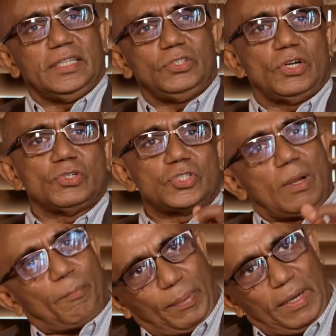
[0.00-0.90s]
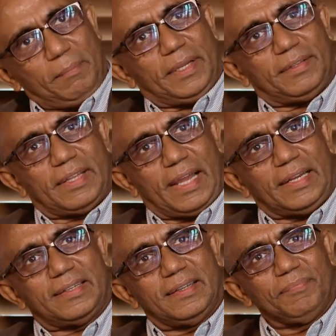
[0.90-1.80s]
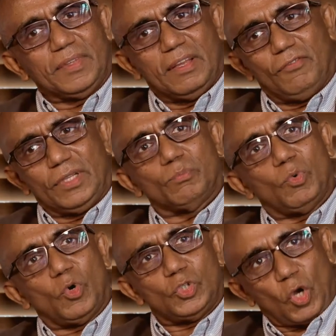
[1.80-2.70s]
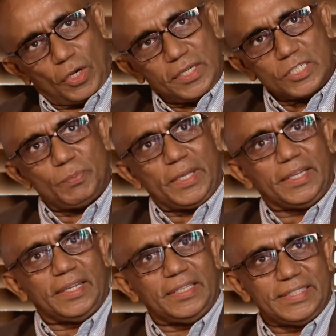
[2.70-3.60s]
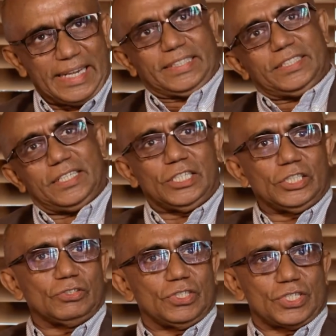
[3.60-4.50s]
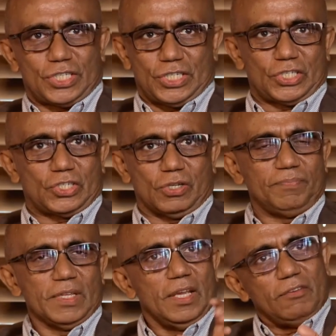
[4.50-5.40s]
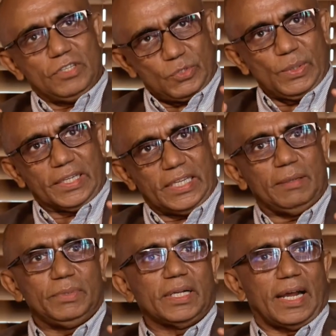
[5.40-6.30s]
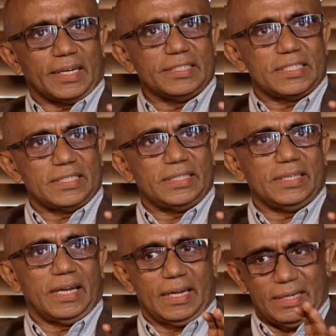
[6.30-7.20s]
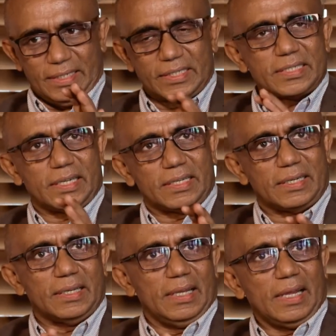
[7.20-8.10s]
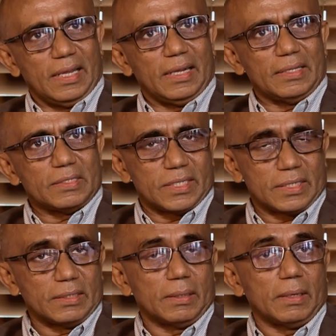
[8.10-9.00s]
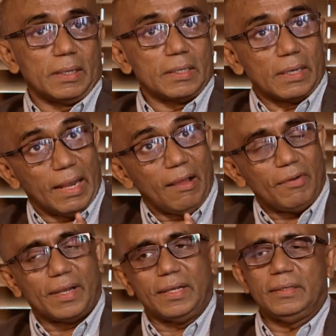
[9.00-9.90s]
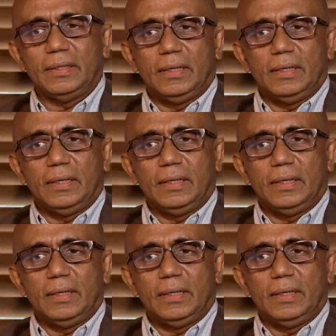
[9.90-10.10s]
you have to supplement that with more dollars being injected into the system, which will keep the currency in a certain level,